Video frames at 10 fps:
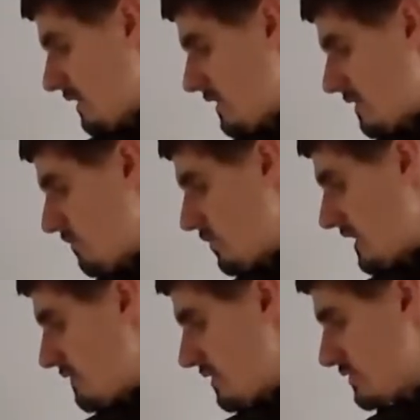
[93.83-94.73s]
then
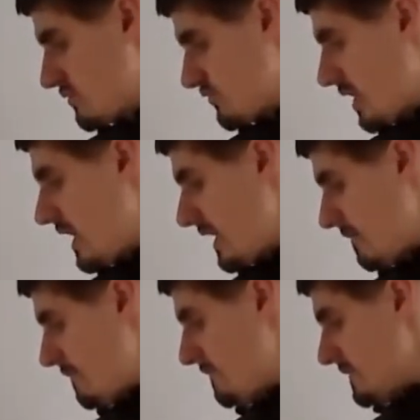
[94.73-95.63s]
wait for it to dry
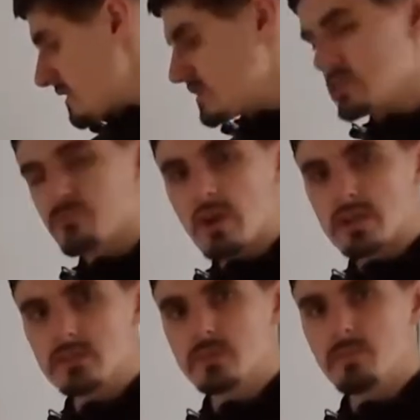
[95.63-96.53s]
because this product needs